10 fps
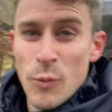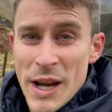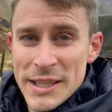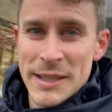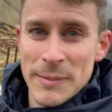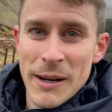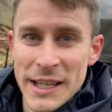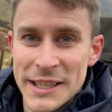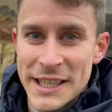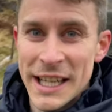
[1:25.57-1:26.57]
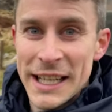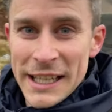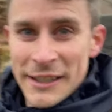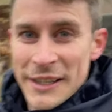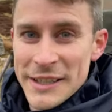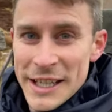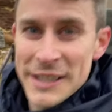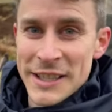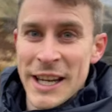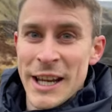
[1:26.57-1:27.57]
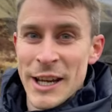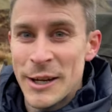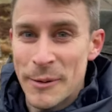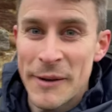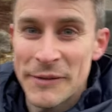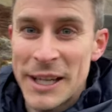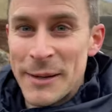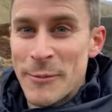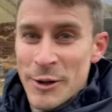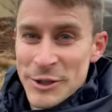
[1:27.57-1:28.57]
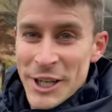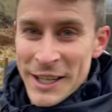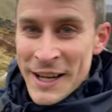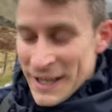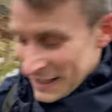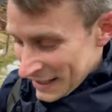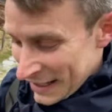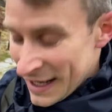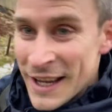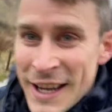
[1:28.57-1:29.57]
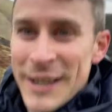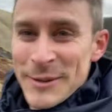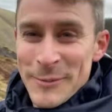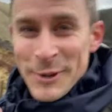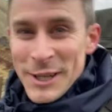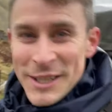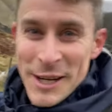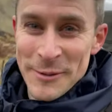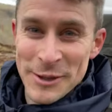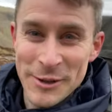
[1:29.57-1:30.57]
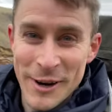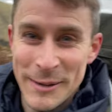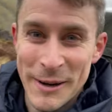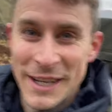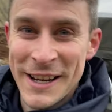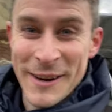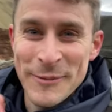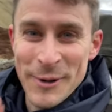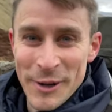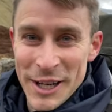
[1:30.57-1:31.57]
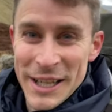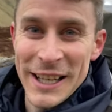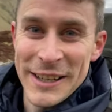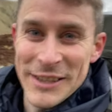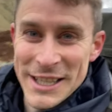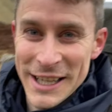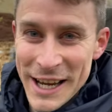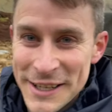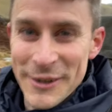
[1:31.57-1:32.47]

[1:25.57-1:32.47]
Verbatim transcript: wettest place in England is, you'll have to keep watching. So I'm not going to tell you straight away, I'm not going to leave it to the end